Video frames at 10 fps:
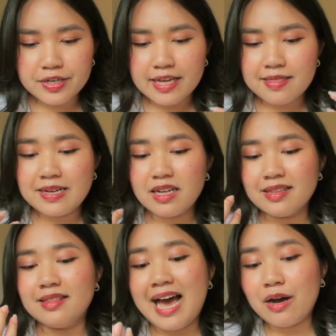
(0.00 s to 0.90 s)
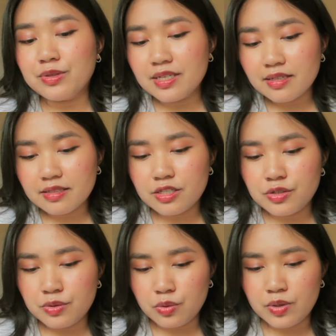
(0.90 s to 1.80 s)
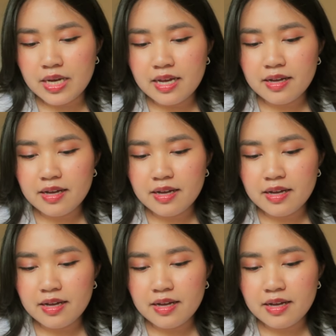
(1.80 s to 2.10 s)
and I think allows us to